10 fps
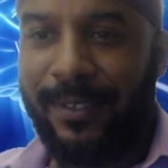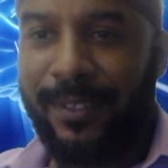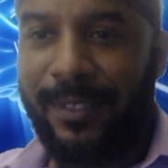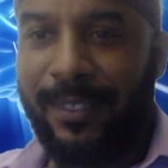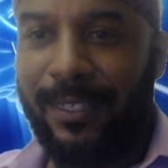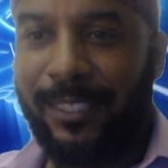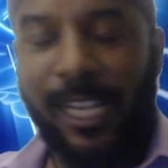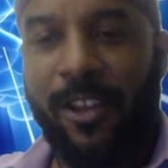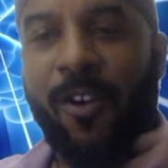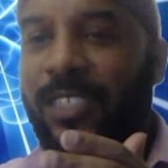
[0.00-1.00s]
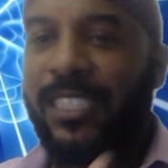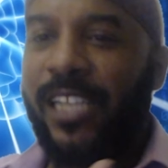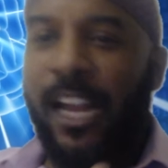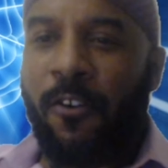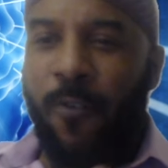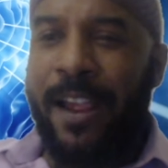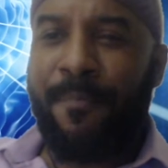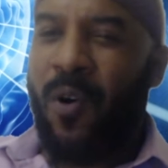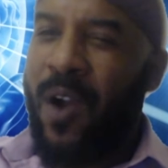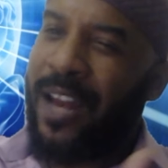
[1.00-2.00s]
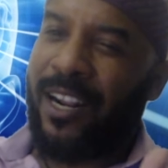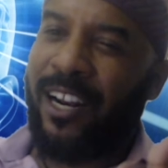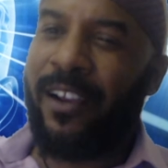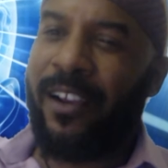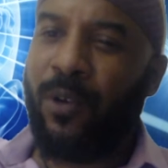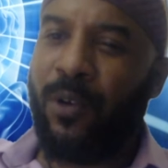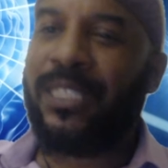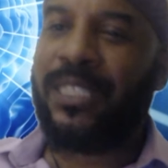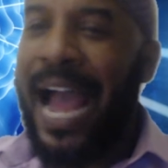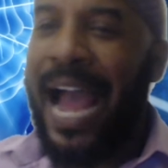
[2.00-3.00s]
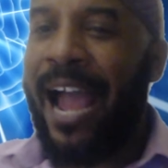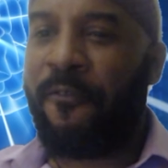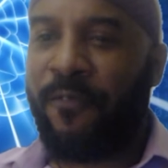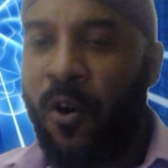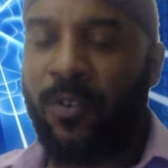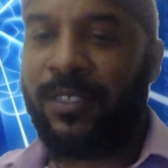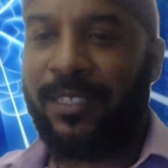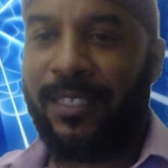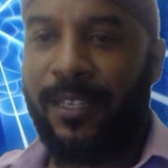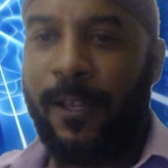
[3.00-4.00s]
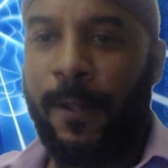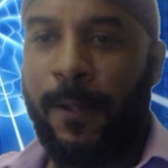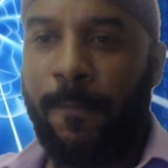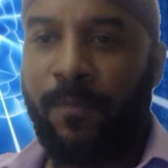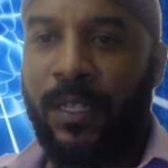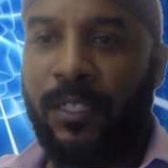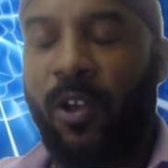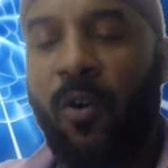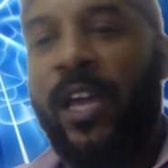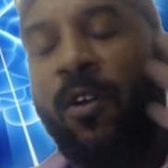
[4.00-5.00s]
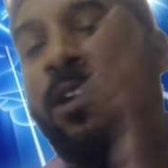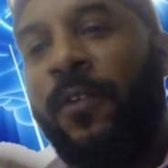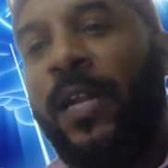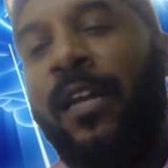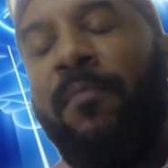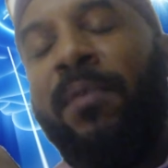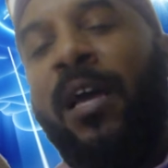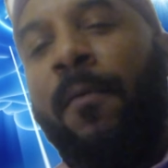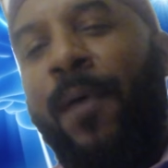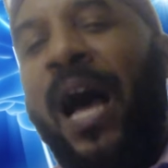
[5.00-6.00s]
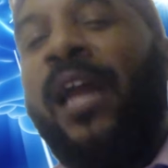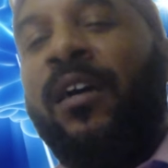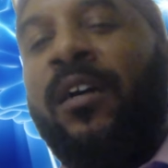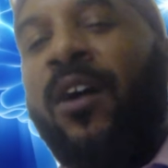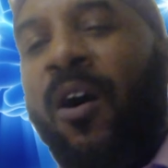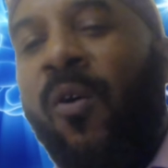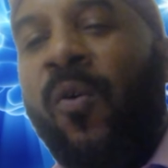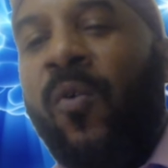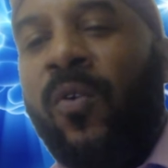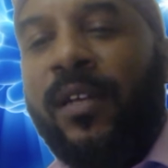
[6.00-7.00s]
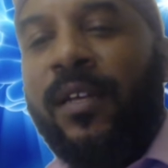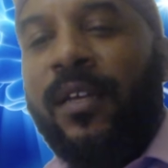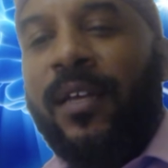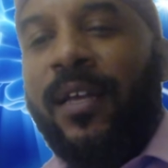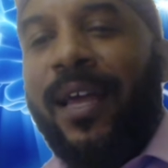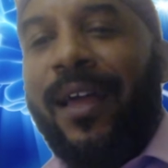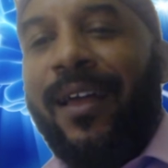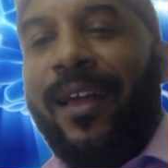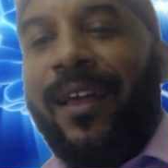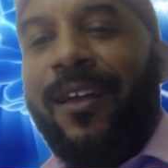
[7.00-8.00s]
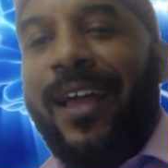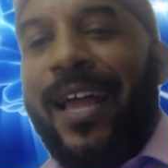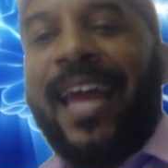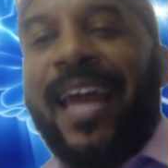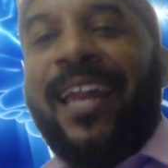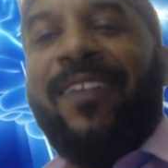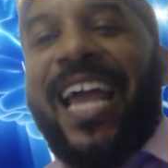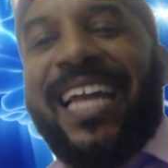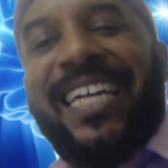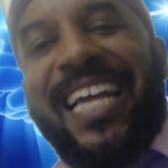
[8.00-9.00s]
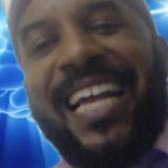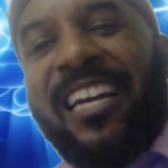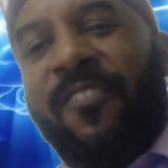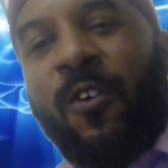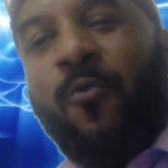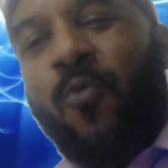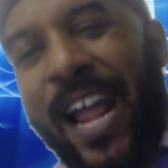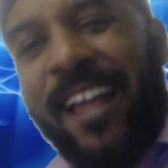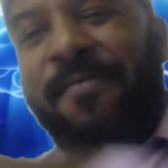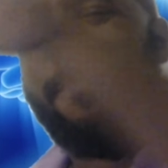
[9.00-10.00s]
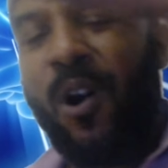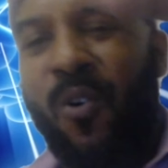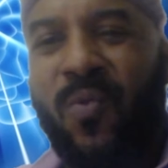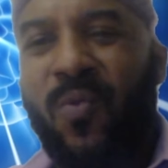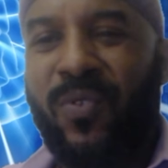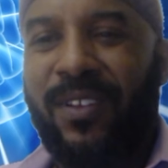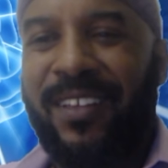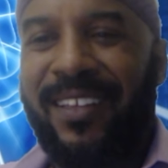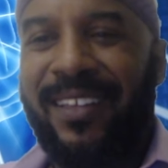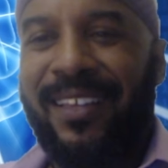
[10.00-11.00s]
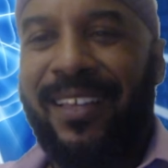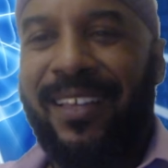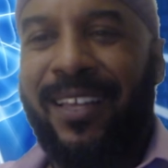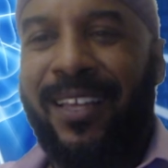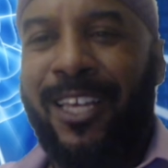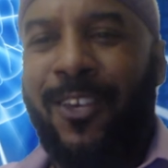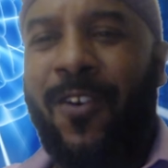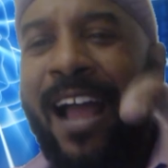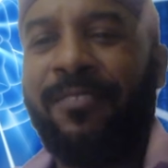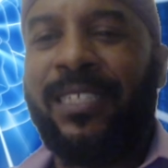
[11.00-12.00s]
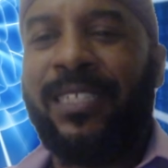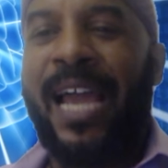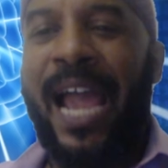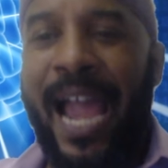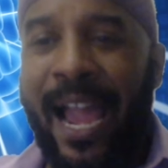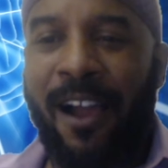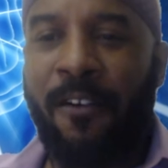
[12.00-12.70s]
See, you don't just get a rainbow out of clear blue sky, folks. So in order for there to be a pot of gold at the end of a rainbow, you have to have